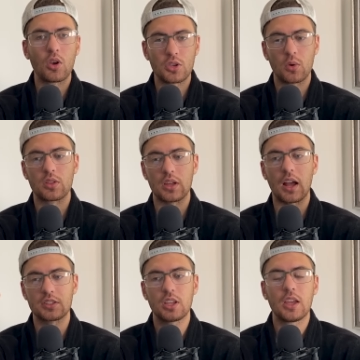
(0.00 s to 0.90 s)
your
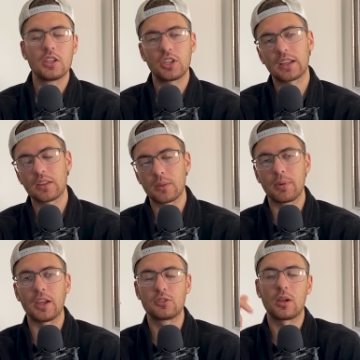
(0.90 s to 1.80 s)
thoughts. Check out the
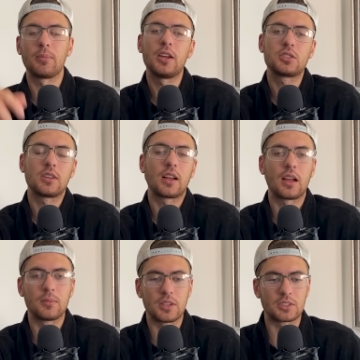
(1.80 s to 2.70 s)
Patreon,
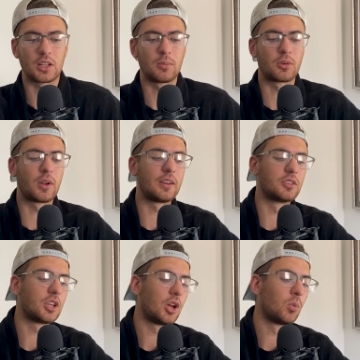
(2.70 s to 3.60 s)
patreon.com/ALLaBorde Raiders.
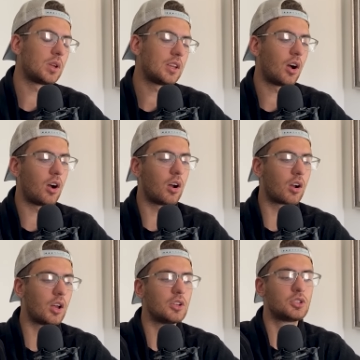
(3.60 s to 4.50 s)
We are
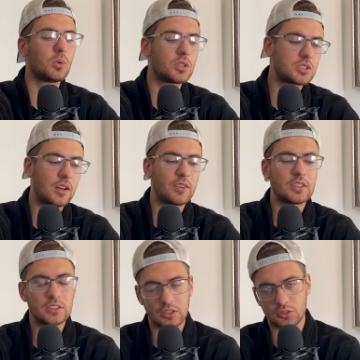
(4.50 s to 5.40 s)
doing stuff in the
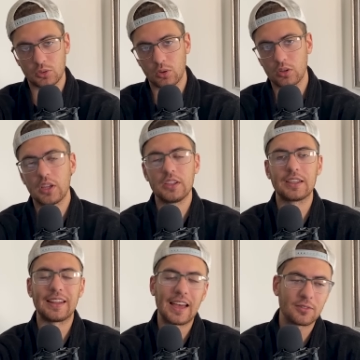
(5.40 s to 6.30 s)
Discord. You get
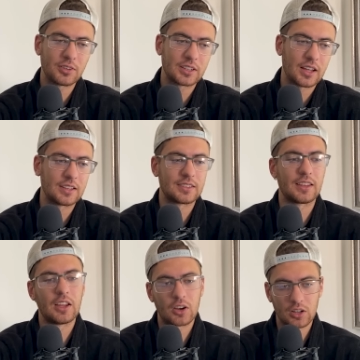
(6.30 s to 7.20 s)
ad-free content,
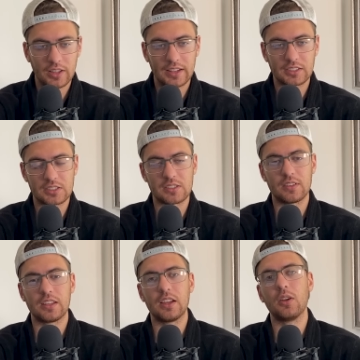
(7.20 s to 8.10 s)
early access to
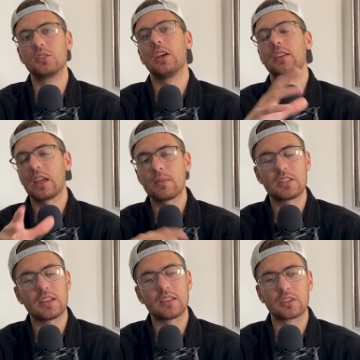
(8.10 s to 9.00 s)
videos, name at the
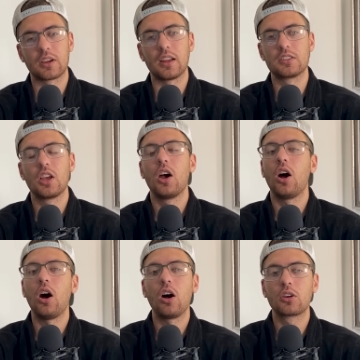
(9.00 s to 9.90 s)
end of the credits,
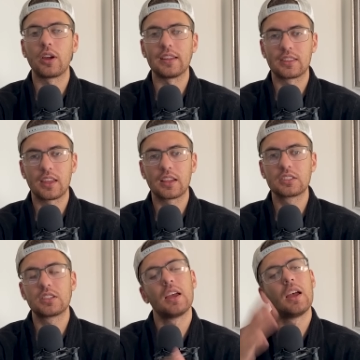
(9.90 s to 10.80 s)
all great things.